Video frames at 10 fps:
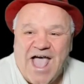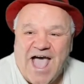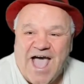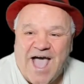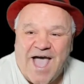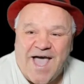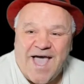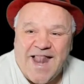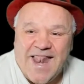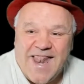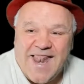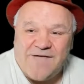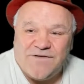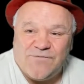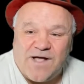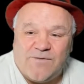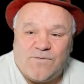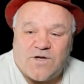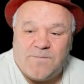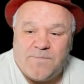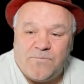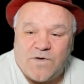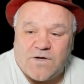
I love it. Right, we're